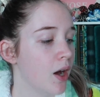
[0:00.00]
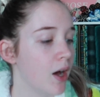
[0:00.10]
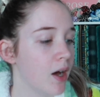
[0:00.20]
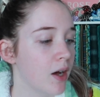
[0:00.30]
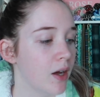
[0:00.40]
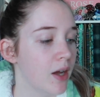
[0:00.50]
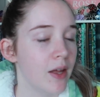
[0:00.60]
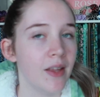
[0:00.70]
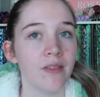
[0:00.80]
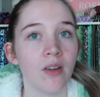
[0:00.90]

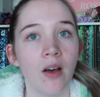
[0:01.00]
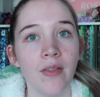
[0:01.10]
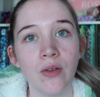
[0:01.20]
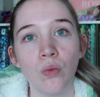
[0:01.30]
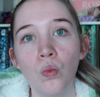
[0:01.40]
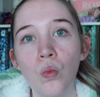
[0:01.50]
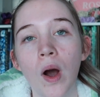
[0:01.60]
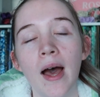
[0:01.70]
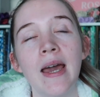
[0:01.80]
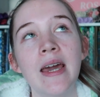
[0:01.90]
and there's
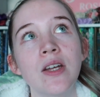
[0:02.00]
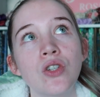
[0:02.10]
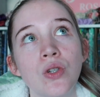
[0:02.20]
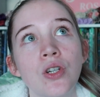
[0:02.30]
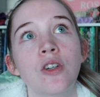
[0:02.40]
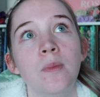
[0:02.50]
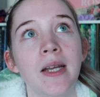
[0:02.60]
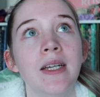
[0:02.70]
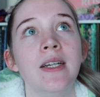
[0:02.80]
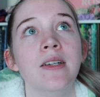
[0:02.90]
way too
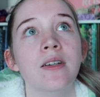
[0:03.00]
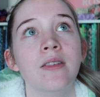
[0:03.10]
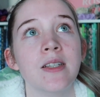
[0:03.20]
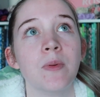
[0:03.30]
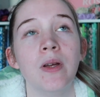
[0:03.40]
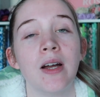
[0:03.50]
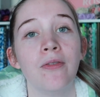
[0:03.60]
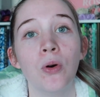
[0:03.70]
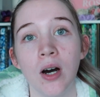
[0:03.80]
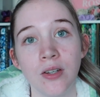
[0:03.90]
many. There's probably
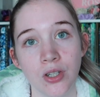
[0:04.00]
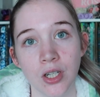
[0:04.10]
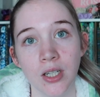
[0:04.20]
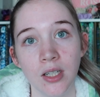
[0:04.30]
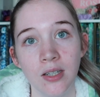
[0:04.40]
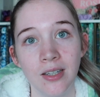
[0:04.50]
like 400